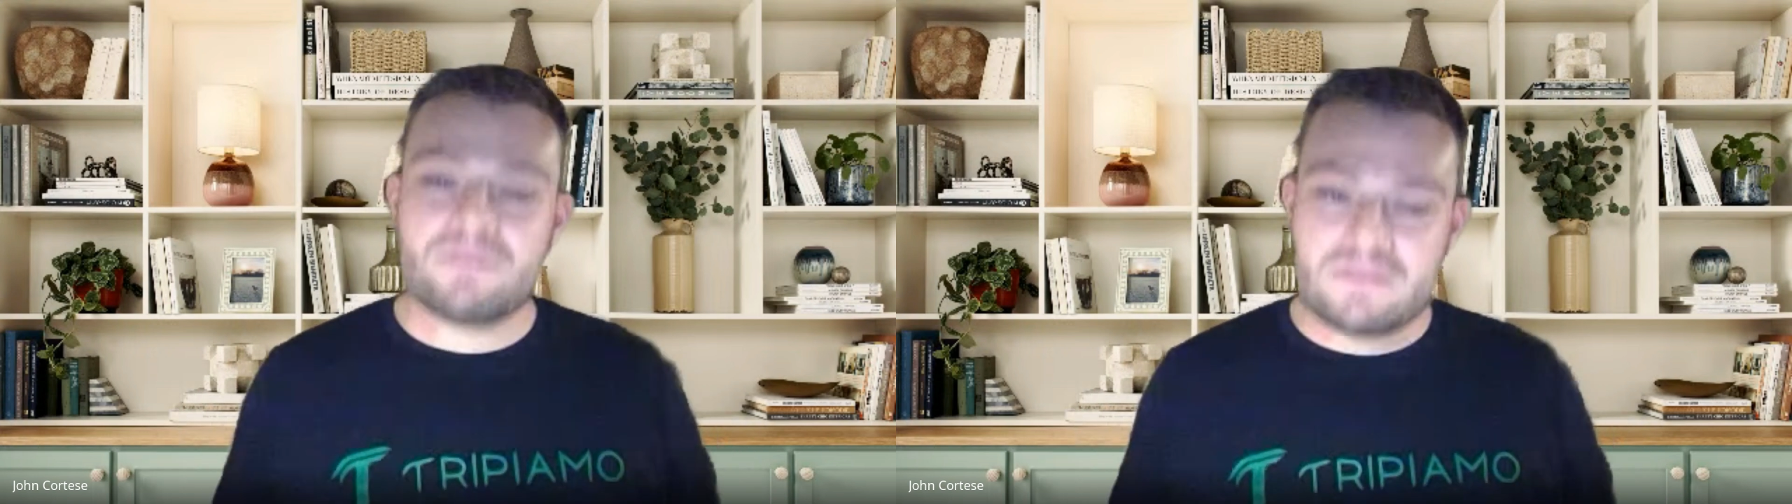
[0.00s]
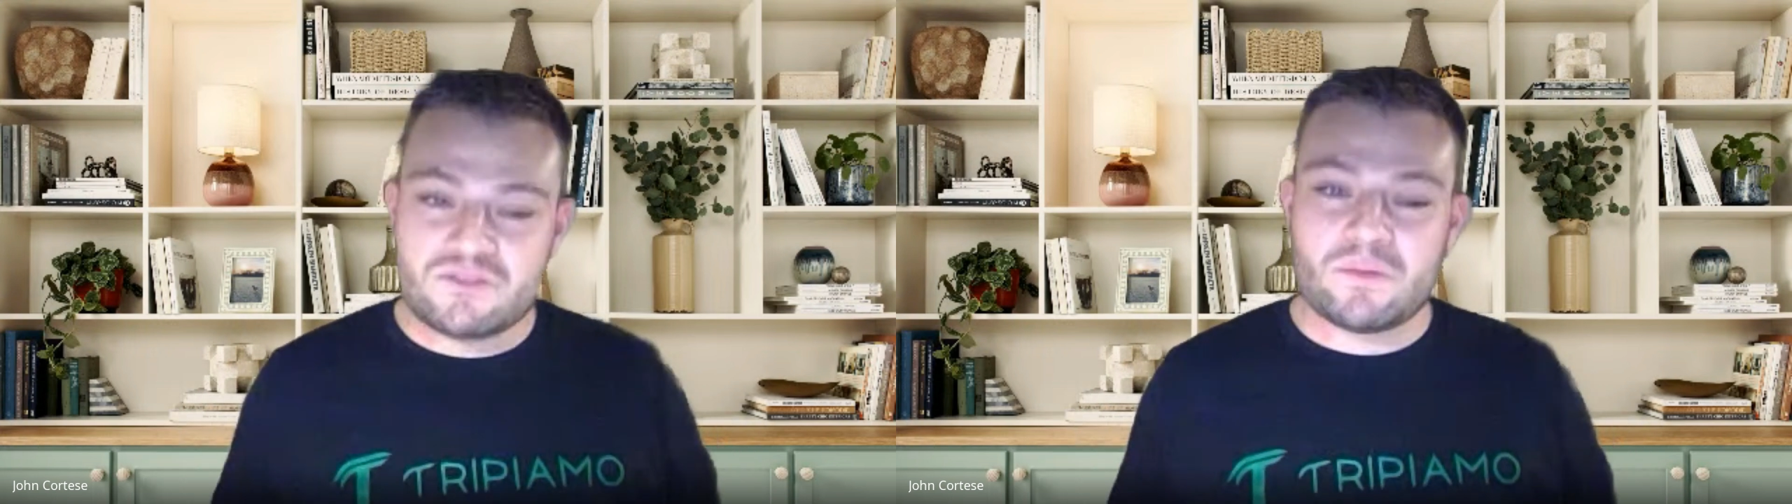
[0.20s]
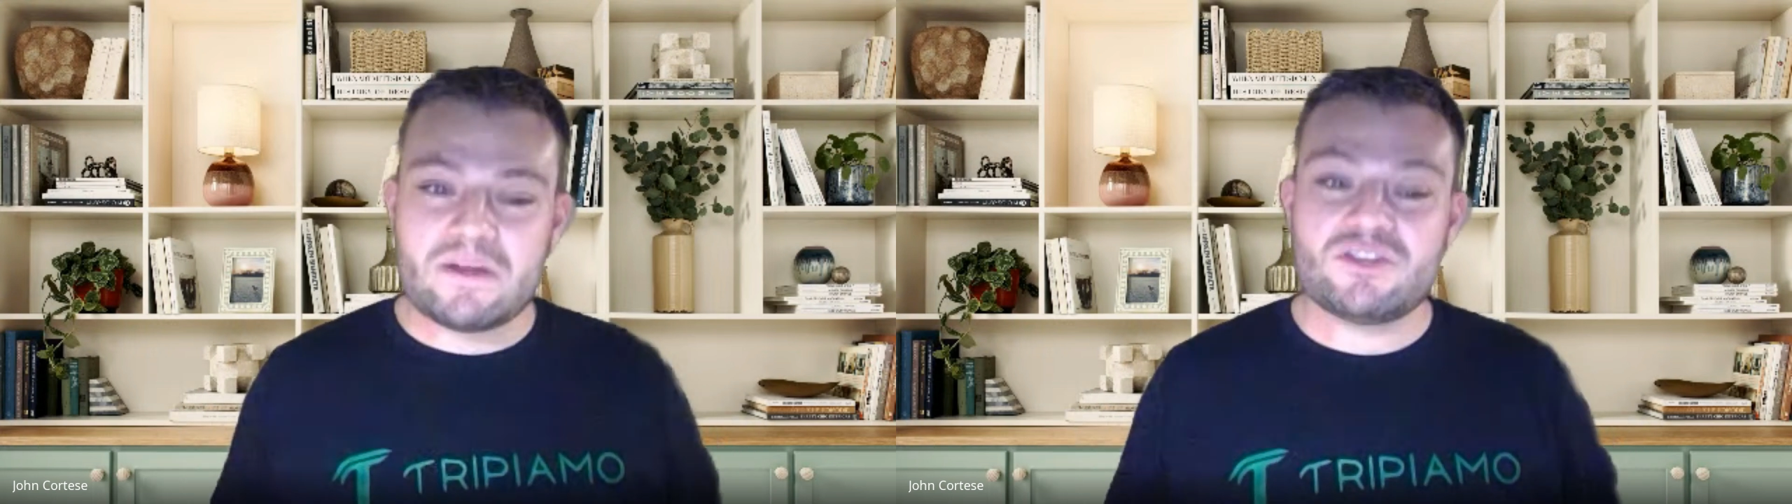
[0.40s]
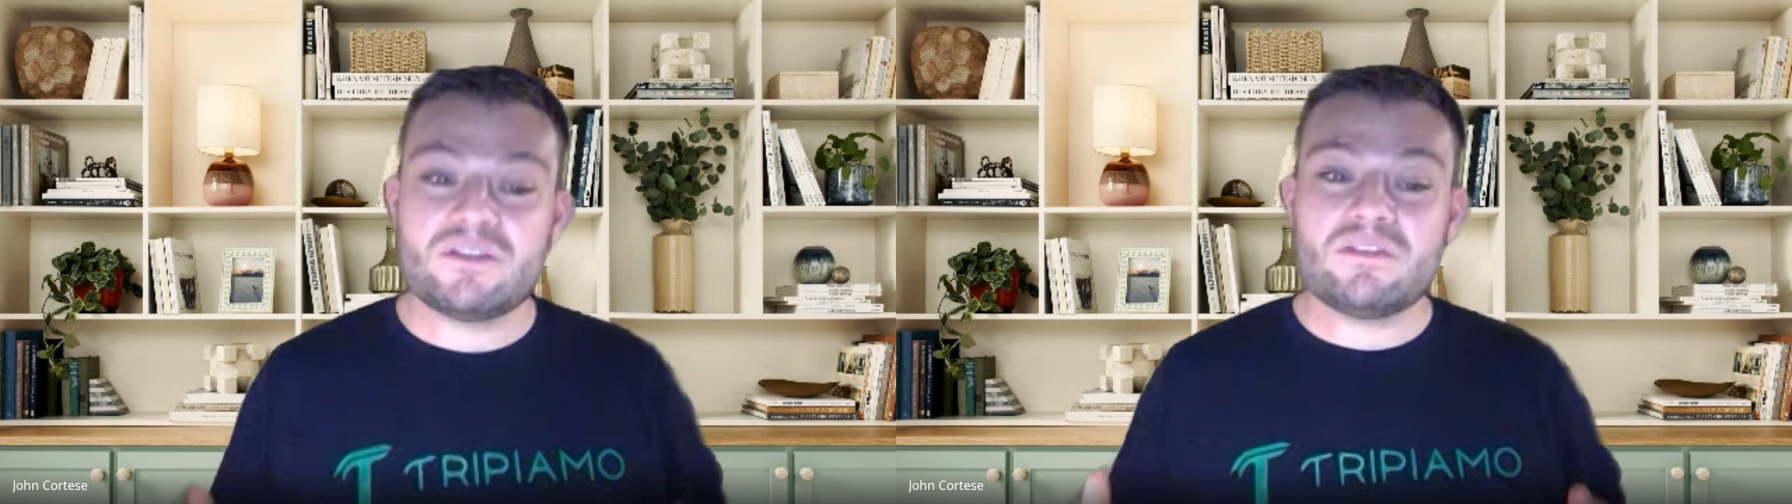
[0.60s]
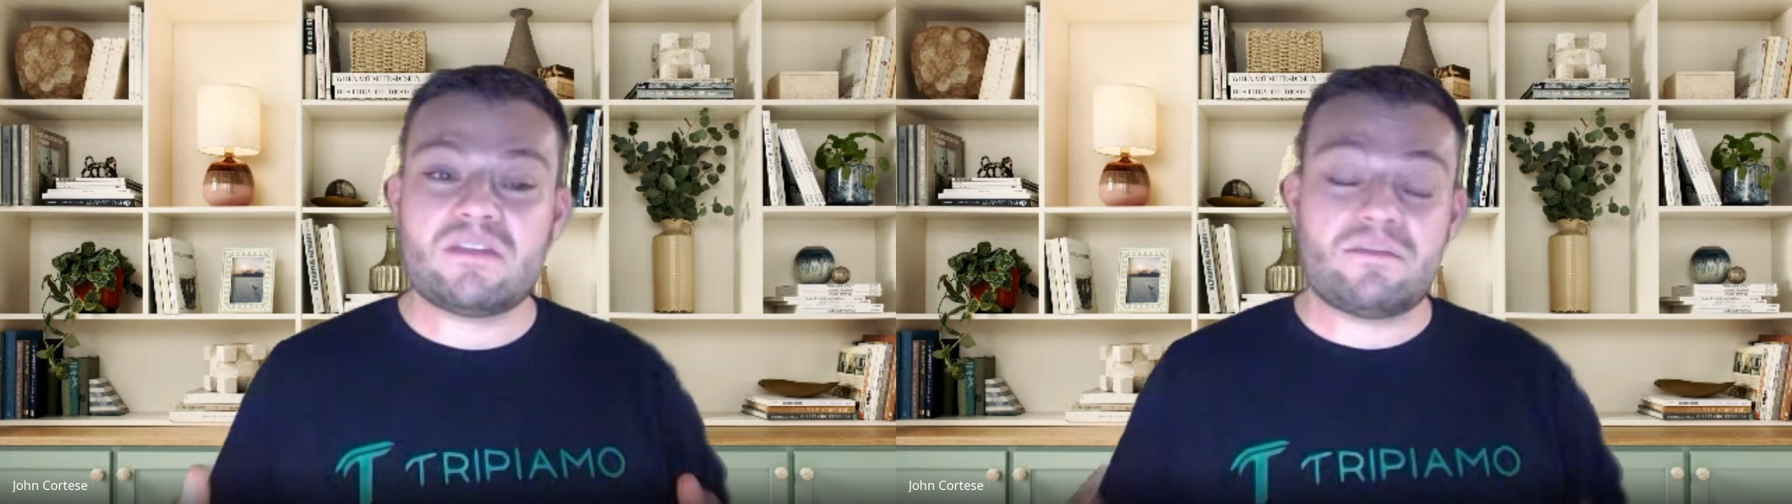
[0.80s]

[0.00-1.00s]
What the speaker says: situations that